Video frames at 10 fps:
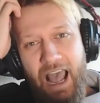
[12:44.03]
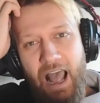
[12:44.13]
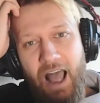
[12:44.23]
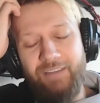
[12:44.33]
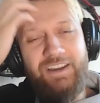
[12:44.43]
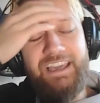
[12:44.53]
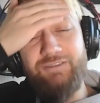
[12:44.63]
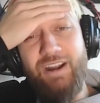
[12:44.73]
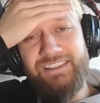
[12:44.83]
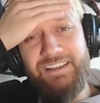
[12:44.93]
I think
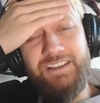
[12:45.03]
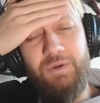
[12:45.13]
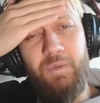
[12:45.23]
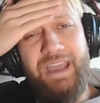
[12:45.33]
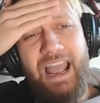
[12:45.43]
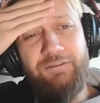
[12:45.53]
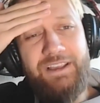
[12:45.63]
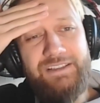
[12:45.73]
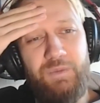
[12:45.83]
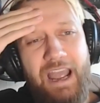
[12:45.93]
in wrestling as well, we have
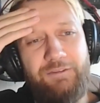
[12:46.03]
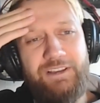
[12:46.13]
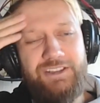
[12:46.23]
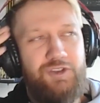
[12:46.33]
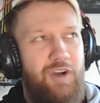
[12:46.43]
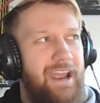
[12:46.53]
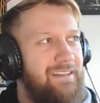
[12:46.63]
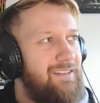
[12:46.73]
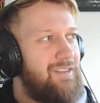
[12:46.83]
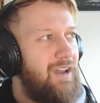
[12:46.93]
this
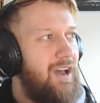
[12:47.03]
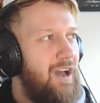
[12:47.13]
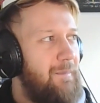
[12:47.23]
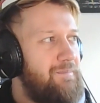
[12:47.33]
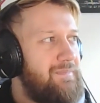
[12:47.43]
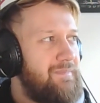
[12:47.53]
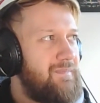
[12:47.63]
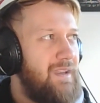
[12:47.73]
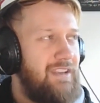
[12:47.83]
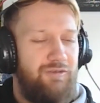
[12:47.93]
trend
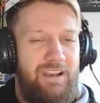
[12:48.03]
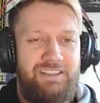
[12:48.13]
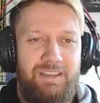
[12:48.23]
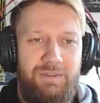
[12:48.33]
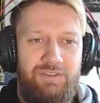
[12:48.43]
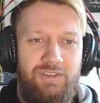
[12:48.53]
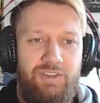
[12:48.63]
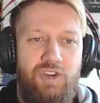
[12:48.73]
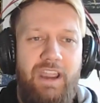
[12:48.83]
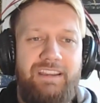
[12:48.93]
in the wrestling business
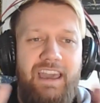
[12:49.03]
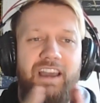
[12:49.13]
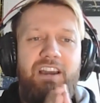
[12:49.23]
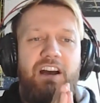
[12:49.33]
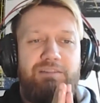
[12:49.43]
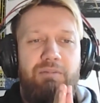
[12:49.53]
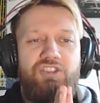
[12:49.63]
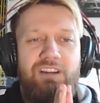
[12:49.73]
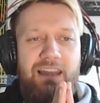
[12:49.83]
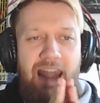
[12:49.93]
to try and get as
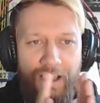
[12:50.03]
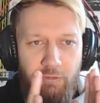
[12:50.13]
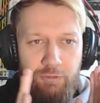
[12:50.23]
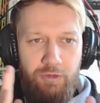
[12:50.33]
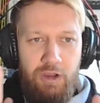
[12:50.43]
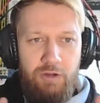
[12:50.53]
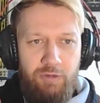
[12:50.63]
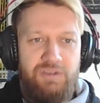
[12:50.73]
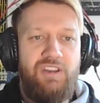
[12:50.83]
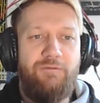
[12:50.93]
much length
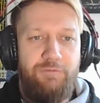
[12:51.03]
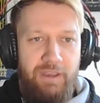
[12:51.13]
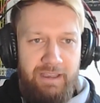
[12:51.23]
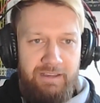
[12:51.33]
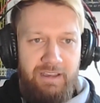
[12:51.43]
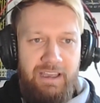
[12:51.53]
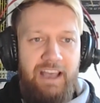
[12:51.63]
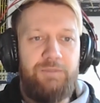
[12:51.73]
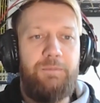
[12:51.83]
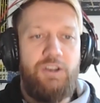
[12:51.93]
from something
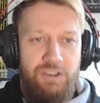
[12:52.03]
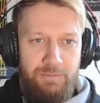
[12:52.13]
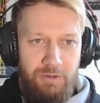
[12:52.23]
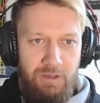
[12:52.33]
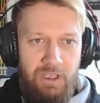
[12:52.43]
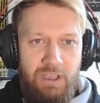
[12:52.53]
as possible.